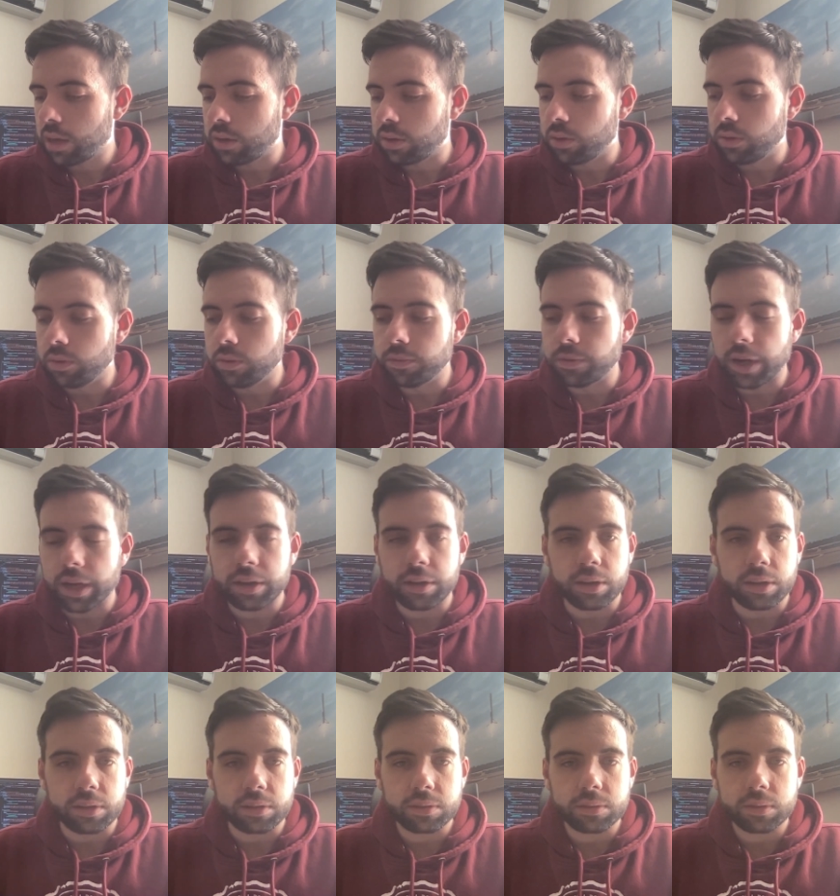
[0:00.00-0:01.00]
New
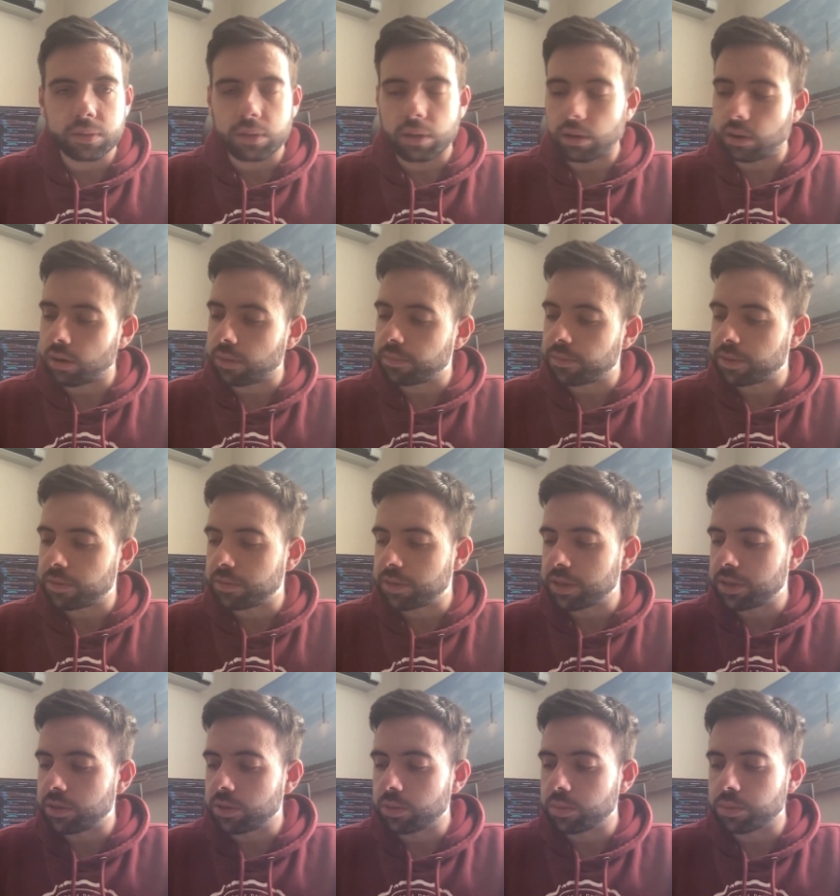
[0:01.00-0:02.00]
vendors are up
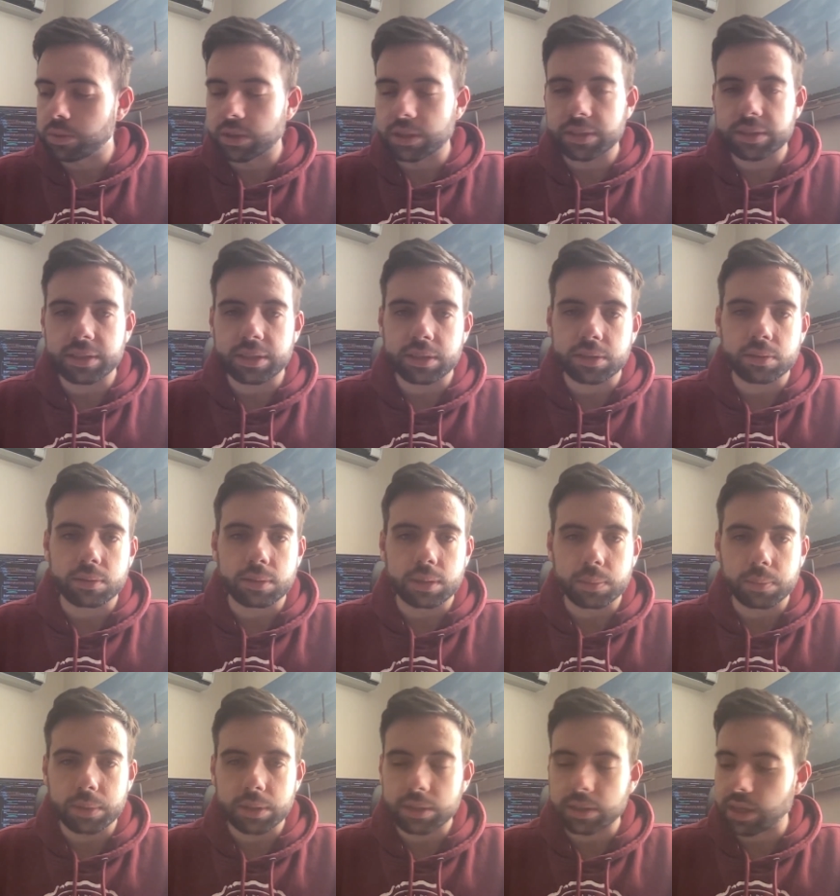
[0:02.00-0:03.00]

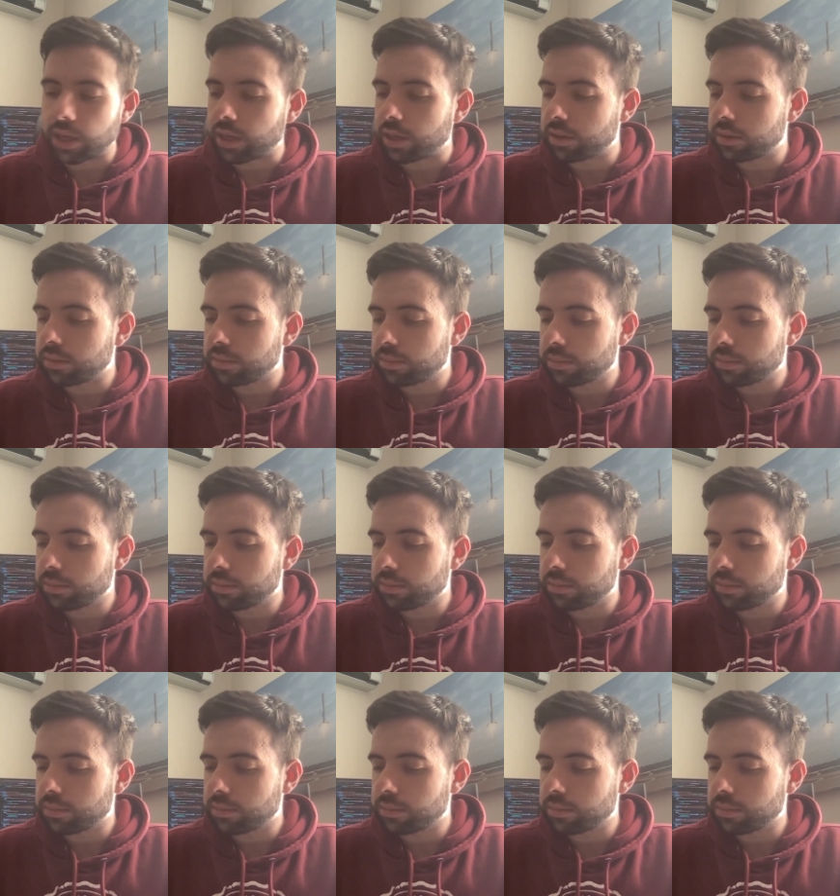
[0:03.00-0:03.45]
52.63%.